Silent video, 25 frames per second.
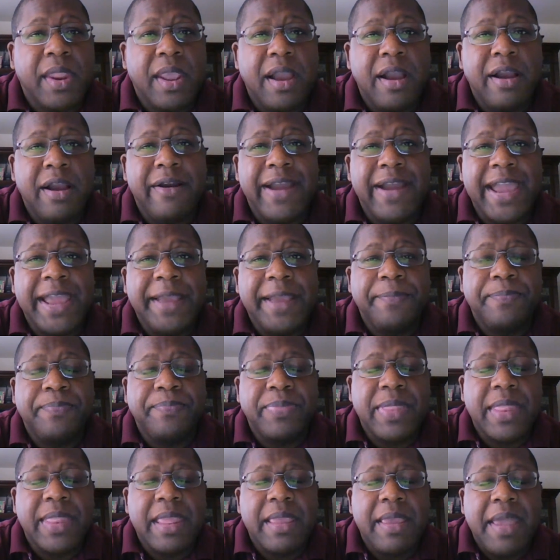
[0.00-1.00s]
All right.
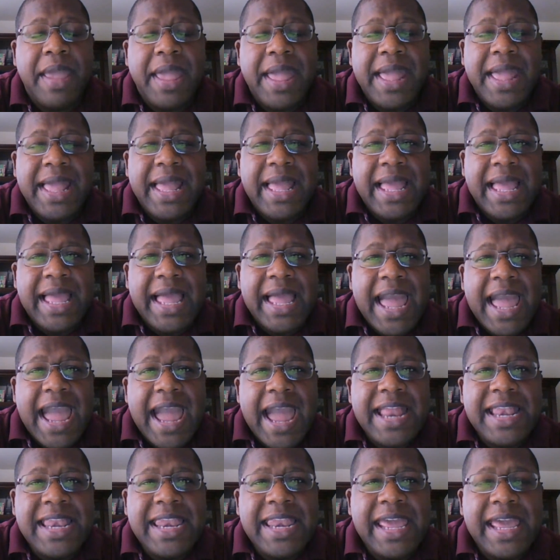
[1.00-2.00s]

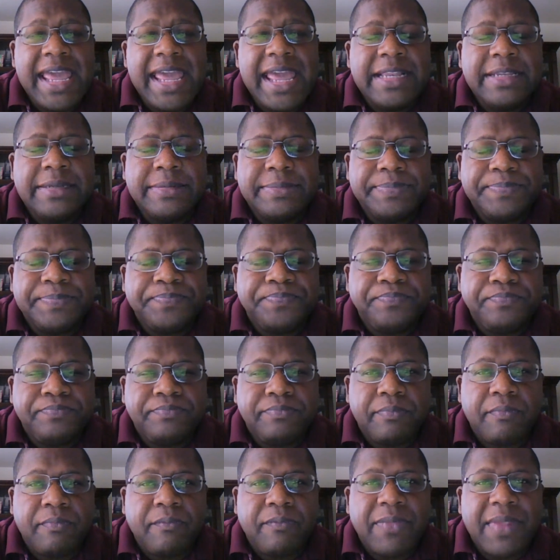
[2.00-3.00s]
And then
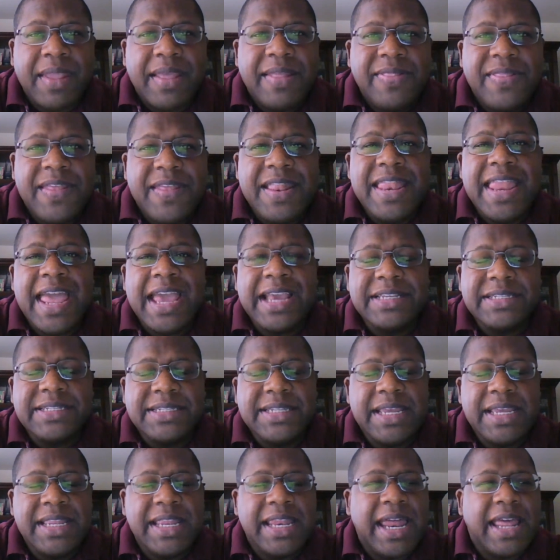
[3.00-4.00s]
the
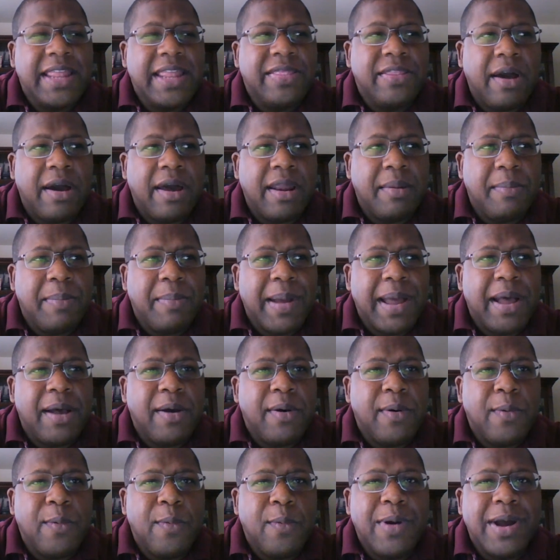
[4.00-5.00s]
next thing that I thought
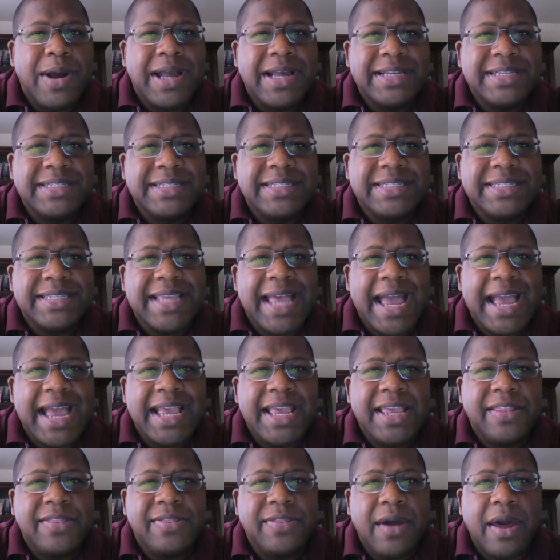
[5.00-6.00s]
about was
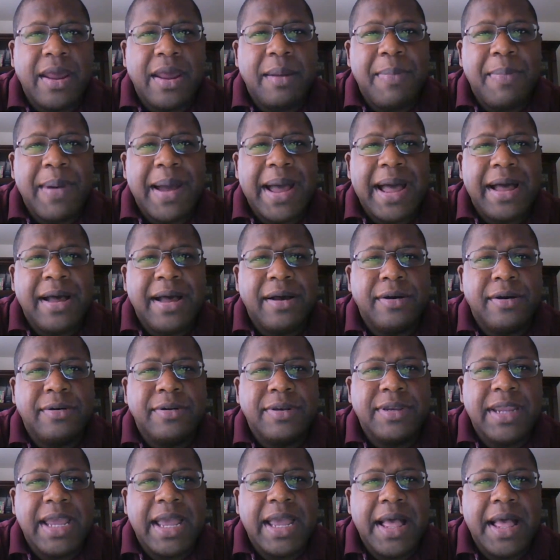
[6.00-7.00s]

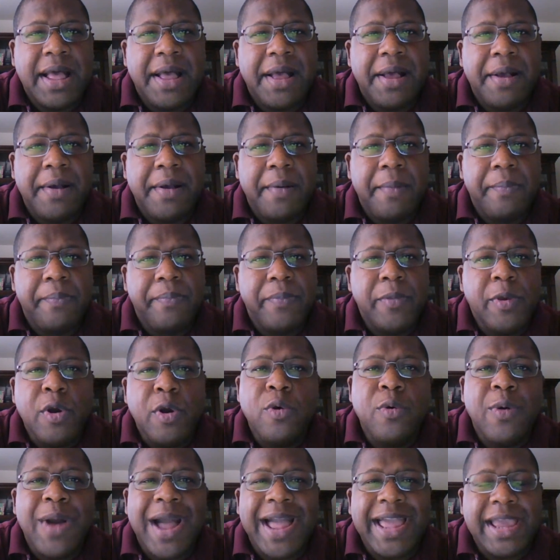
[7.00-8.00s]

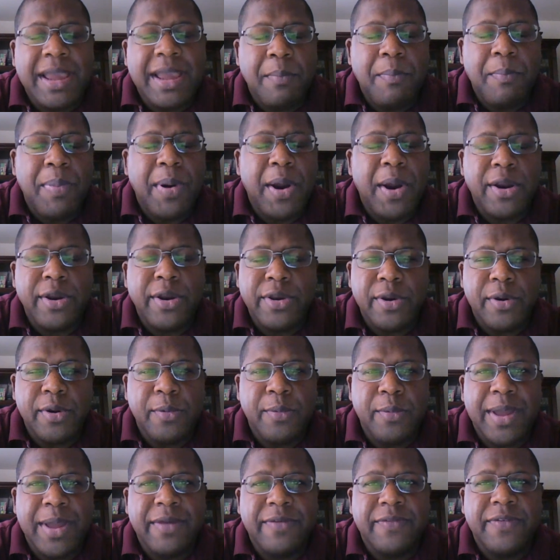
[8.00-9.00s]
who I can partner
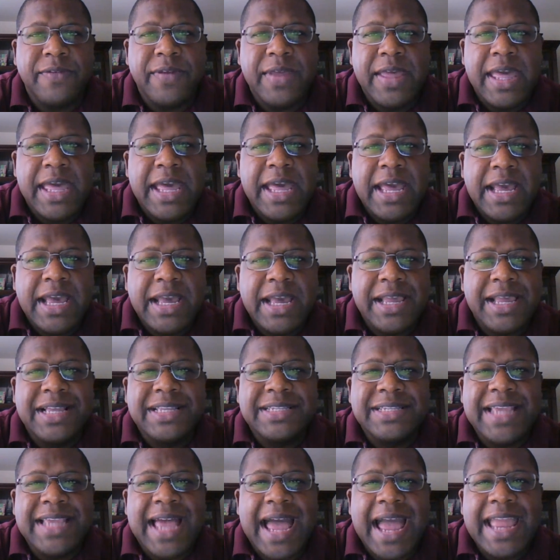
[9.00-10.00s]
with,
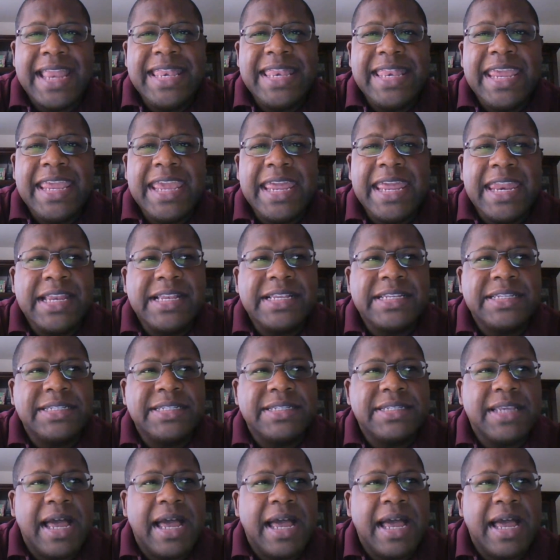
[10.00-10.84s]
because I needed